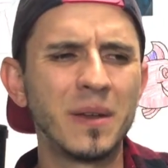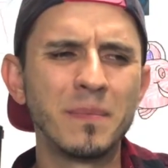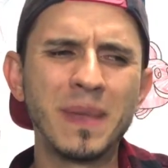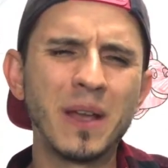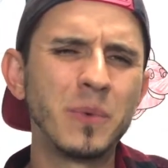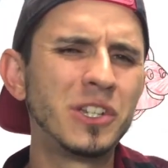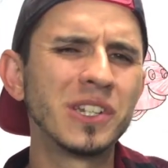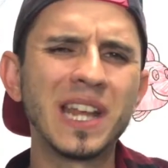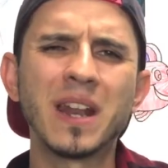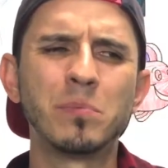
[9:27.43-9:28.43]
man, we
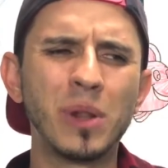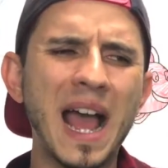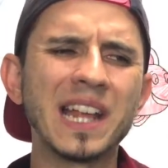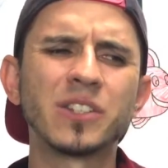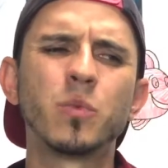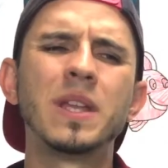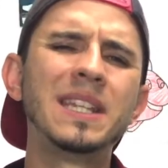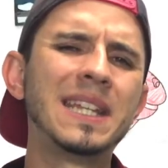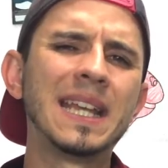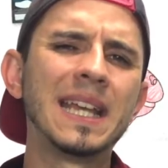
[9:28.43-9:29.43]
just had a blast.
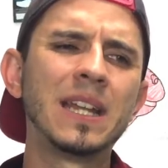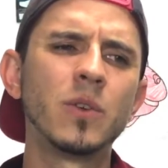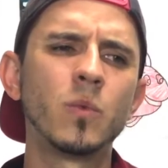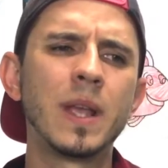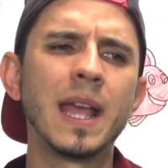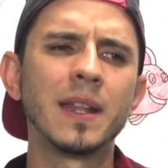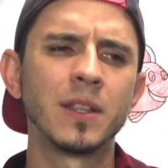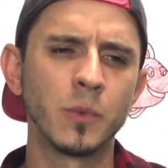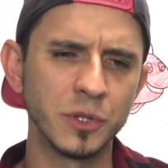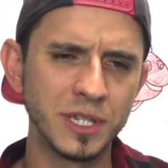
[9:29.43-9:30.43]

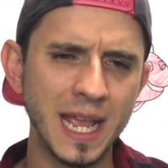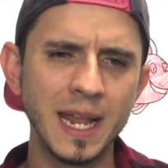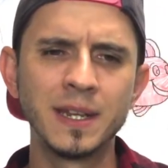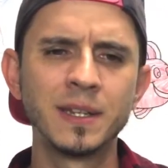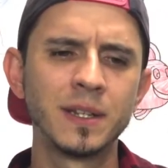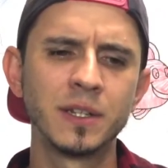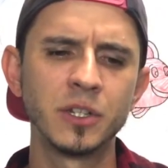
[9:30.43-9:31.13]
There were 10